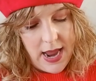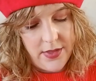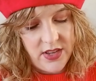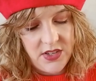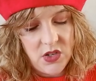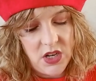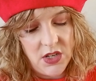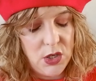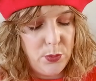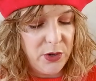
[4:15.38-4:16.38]
and this is
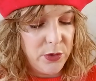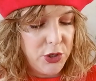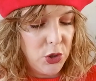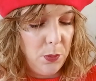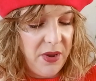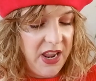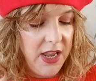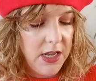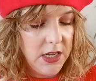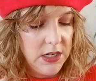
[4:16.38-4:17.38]
in Spiritual
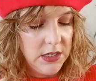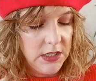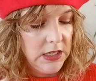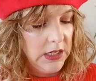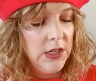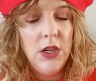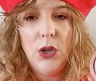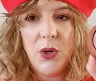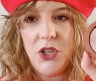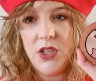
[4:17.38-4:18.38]
Pink,
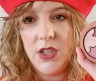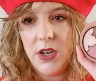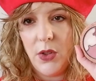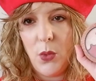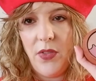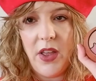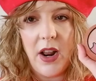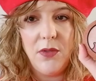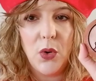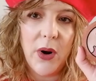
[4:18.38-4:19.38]
which is another one that
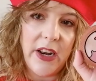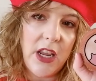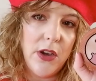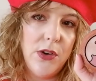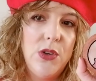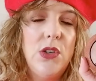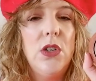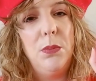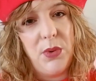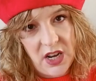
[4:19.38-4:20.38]
I've already
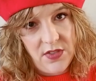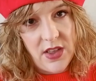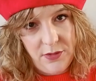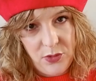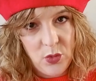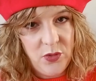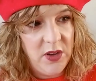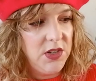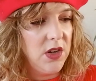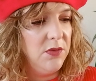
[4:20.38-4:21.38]
used, but in that full
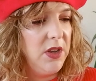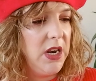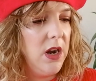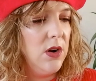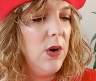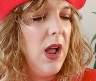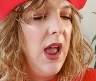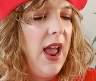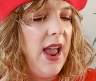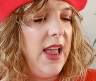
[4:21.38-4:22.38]
face of video.
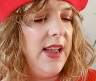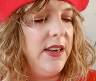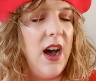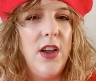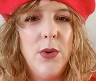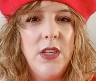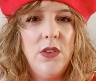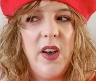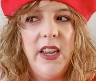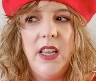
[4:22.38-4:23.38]
And I
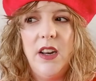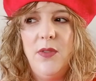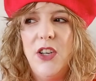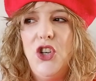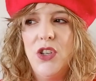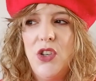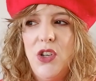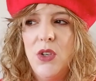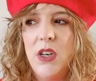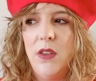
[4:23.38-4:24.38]
always find that if I
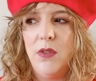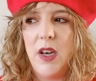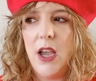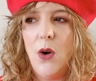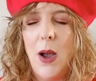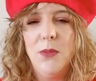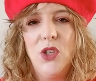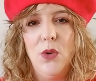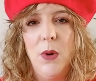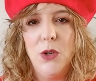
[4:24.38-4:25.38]
just use it in the video, I'm
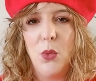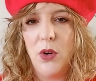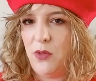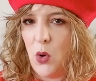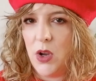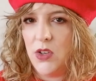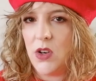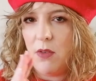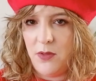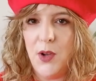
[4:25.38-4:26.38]
so much more
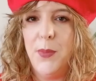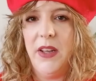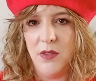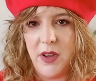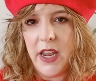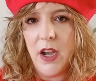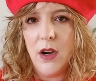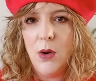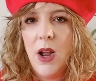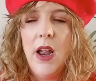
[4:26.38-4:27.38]
focused on filming the
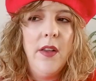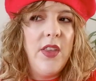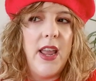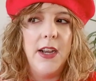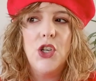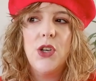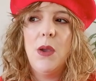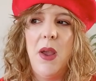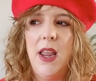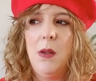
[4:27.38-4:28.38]
video than
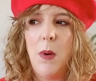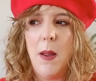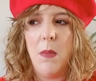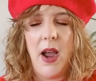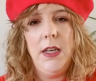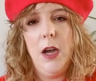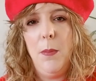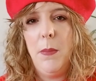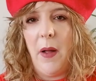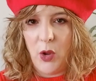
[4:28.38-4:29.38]
actually making my mind
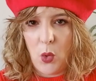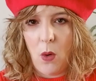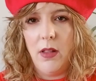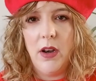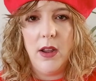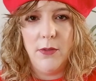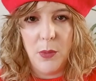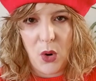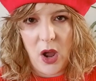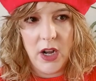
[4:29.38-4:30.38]
up about the quality of
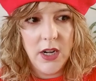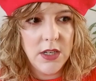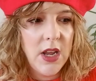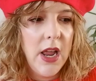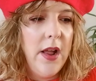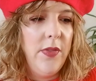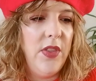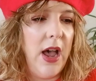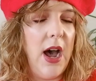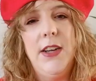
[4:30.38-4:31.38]
the product,
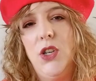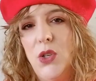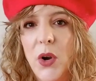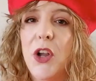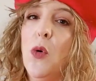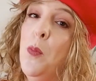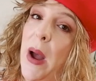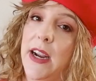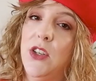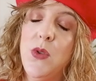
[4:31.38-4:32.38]
that I just want to go
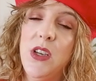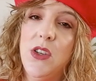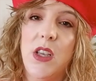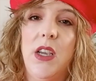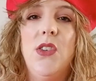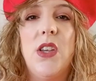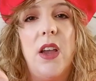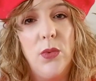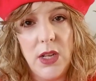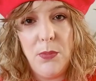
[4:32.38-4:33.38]
back to these things
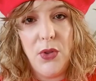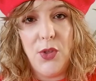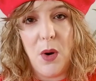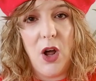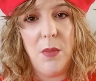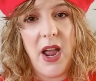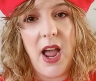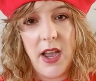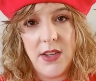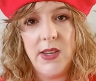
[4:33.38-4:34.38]
and really put them on
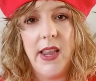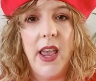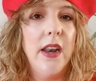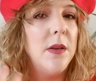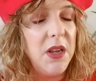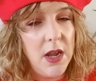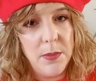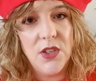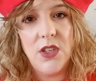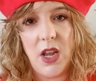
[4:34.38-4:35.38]
my eyes again and be
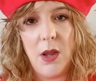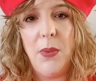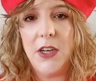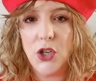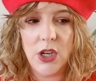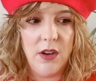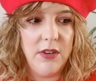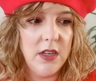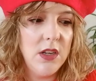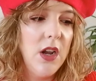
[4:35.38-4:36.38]
able to take pictures
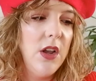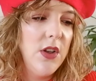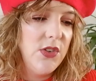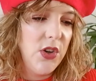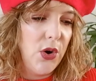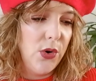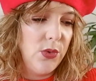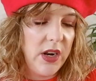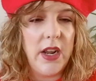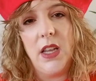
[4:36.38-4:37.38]
of it
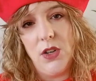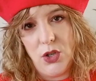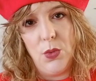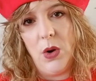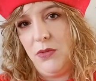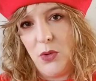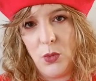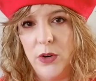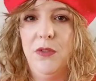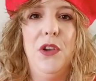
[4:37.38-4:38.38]
so that I can do a
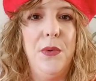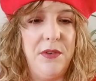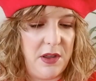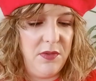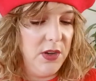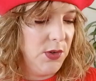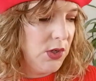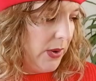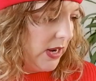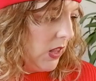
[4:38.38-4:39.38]
full review if I feel
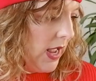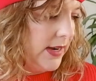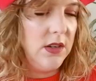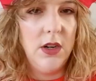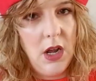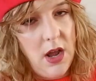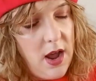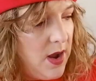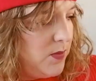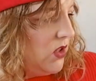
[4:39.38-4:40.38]
so inclined.
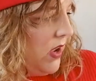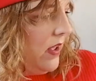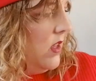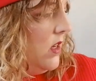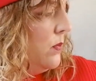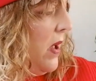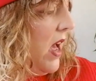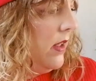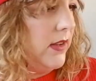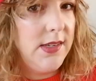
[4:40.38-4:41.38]
So yeah, these
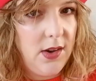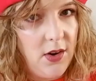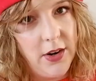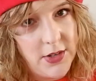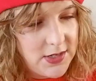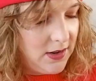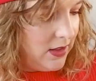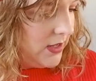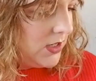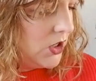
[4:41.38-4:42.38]
palettes are
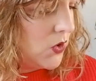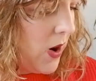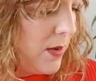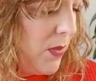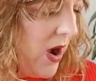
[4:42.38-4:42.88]
still on the to try